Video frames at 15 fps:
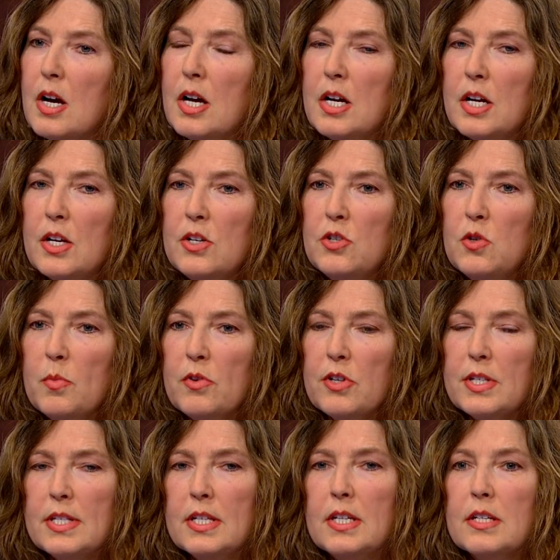Uh,
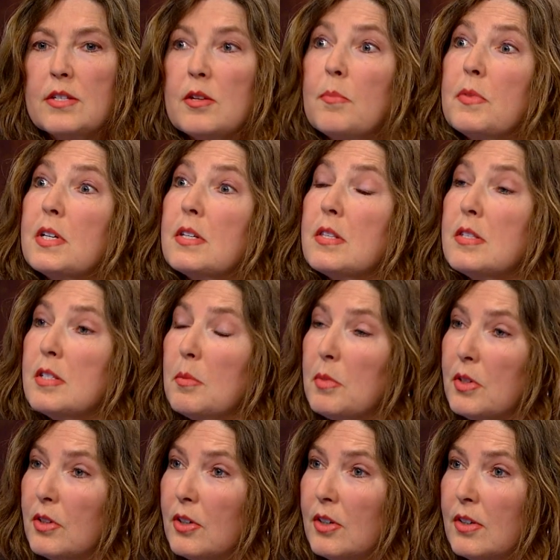numeracy is something
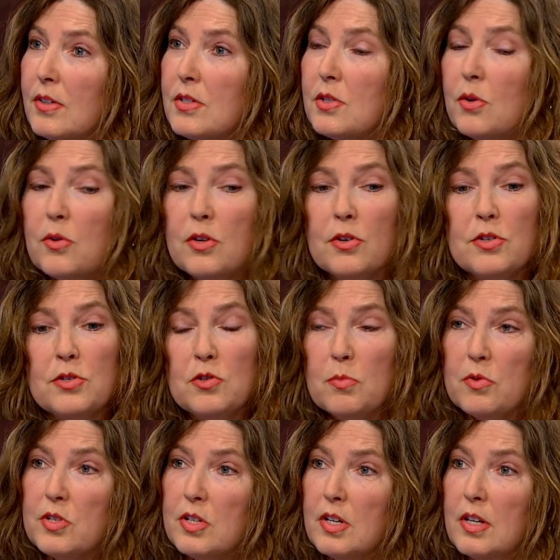similar. So okay. There's
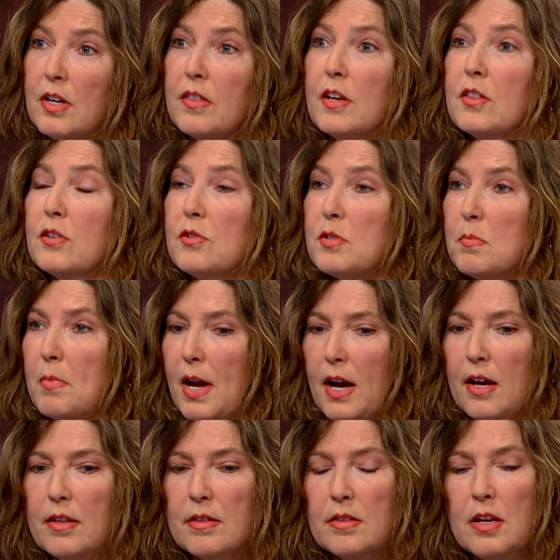numeracy and then there's
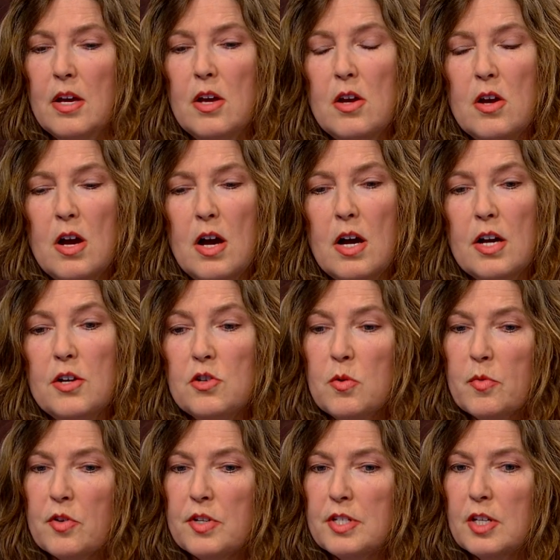math. Uh,
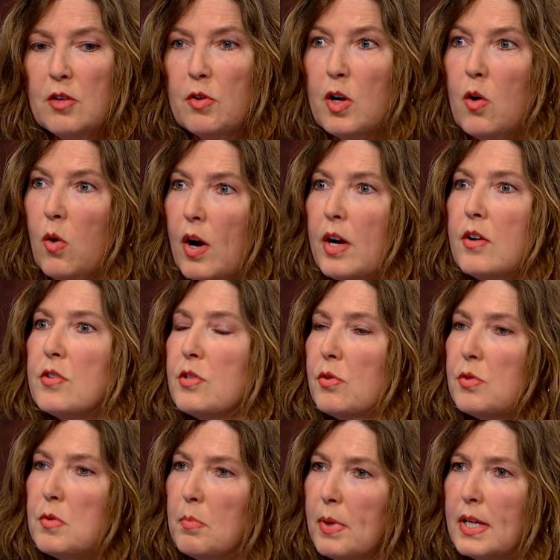numeracy requires
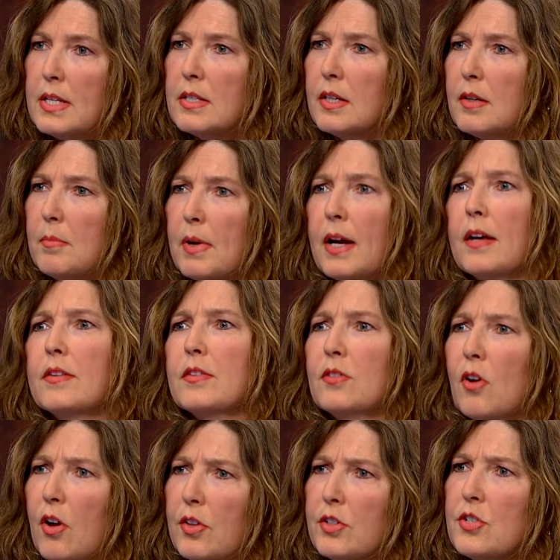those basic math
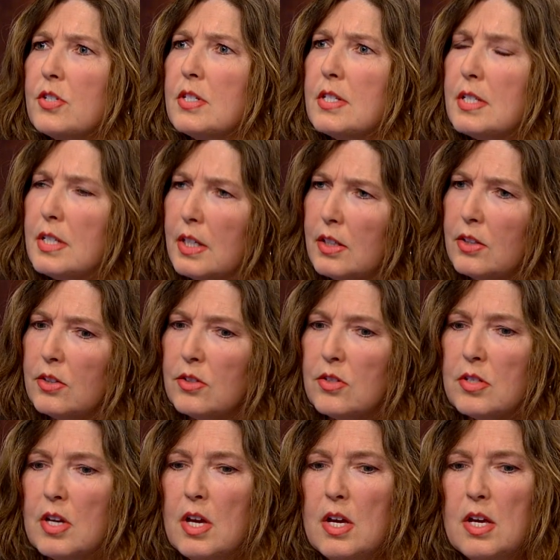knowledge and
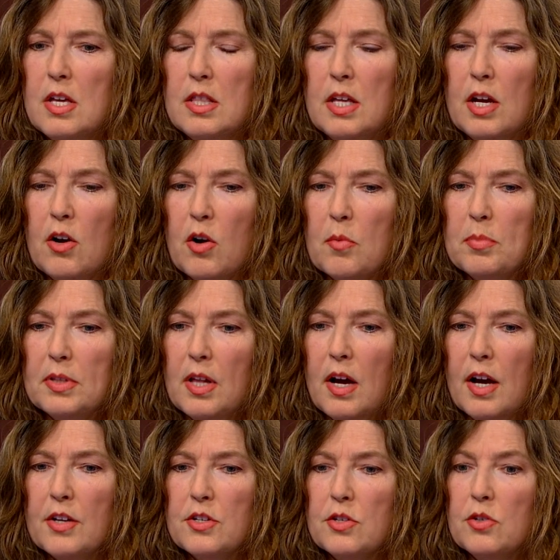skills. They are
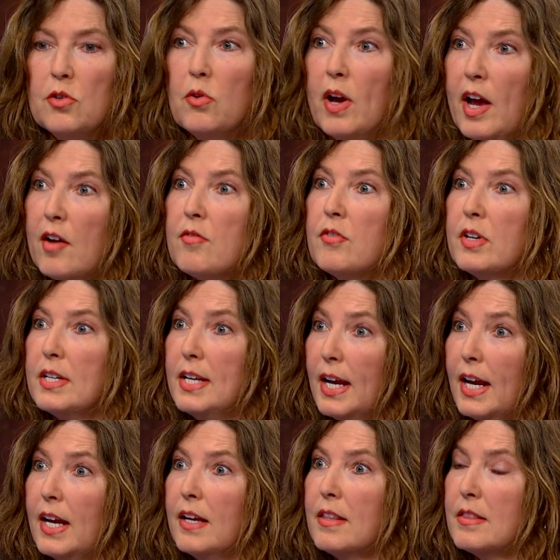applied to
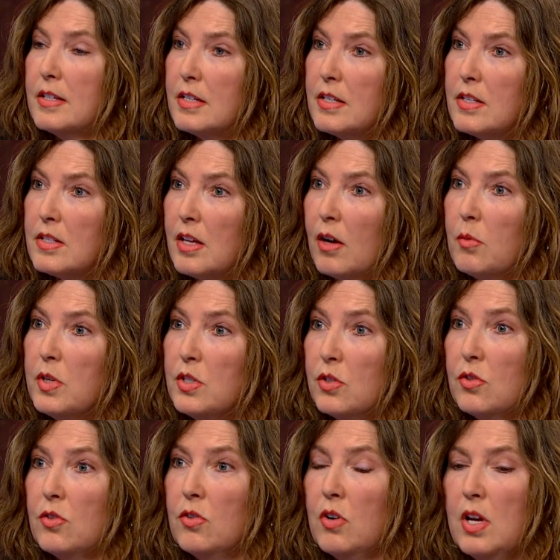everyday things that we
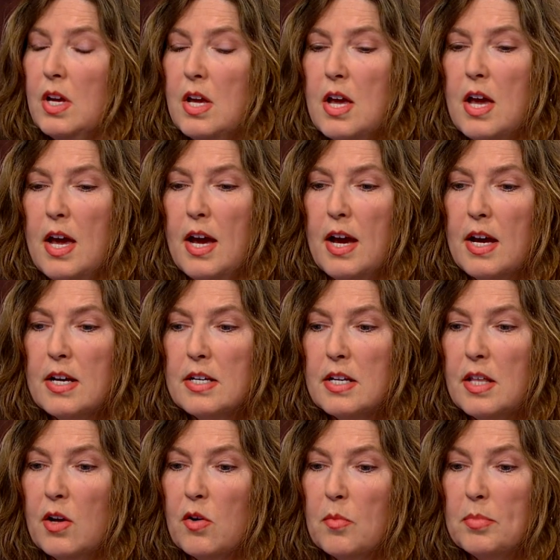do, and
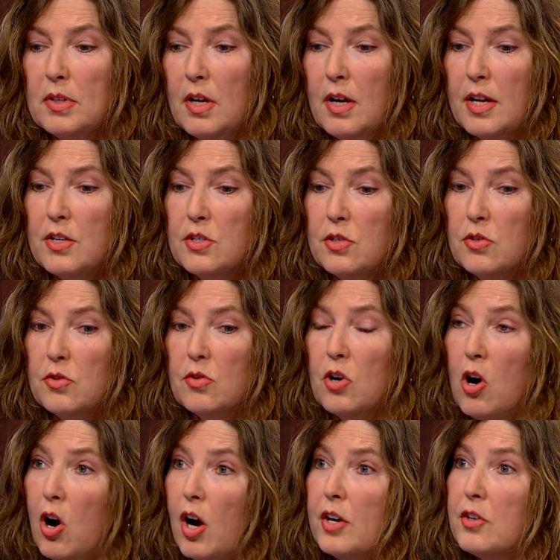they are applied to
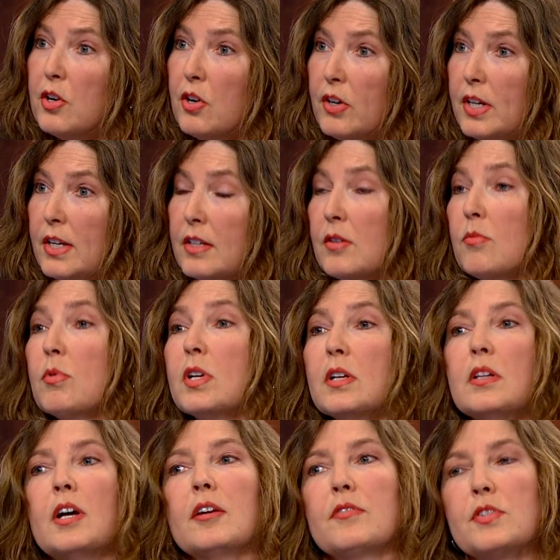concrete and
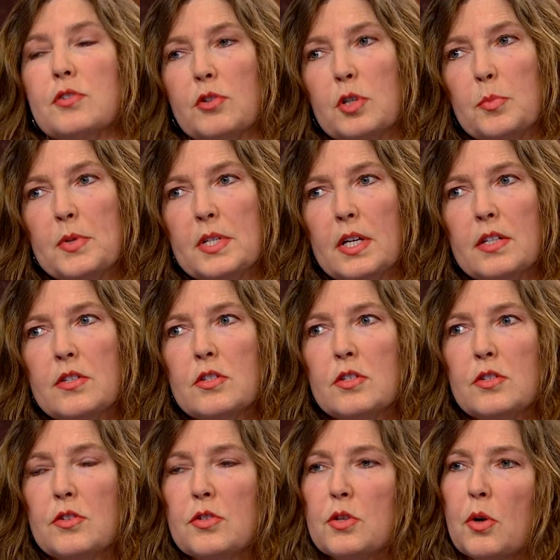real-life
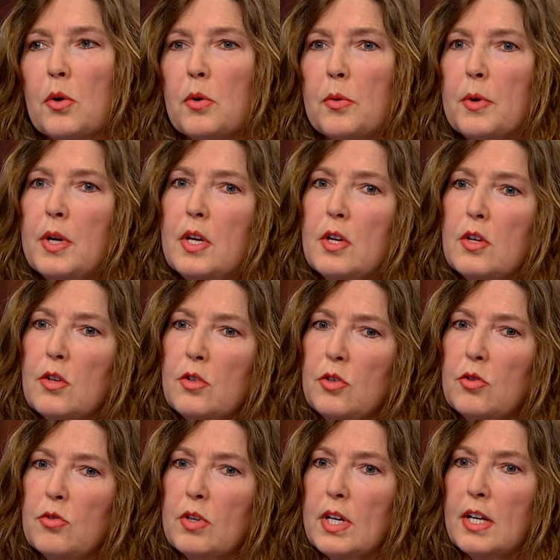circumstances. So
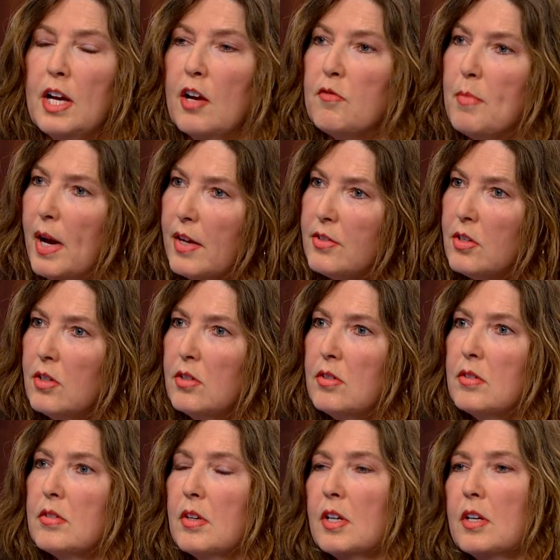you can have math
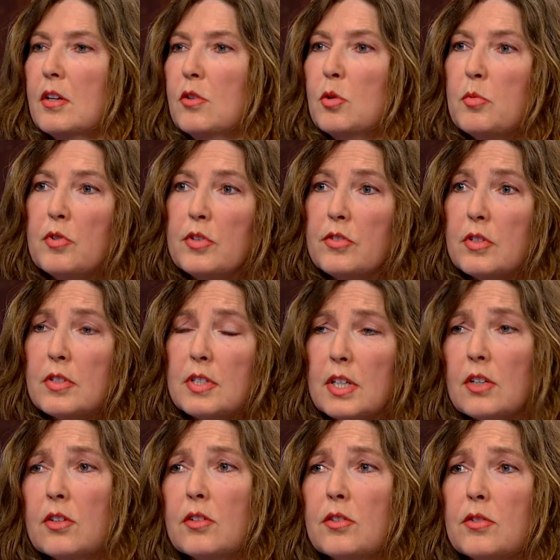skills and numeracy
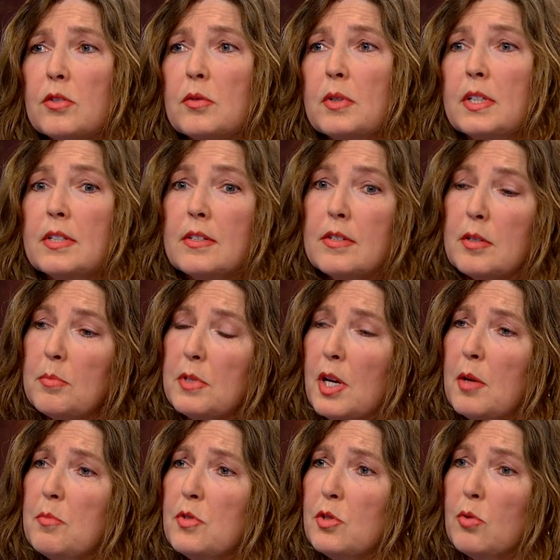skills, and
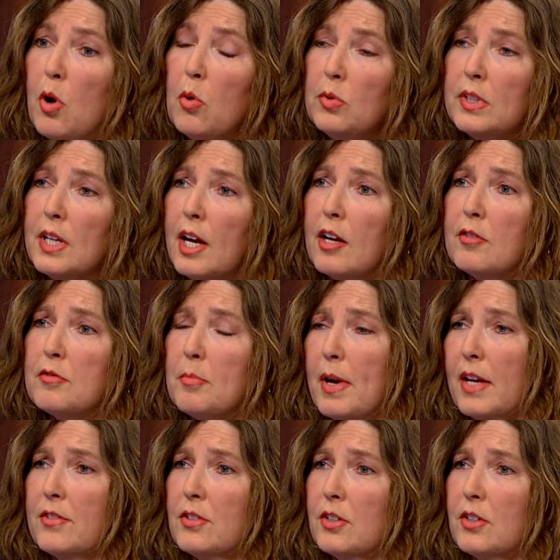sometimes you only have math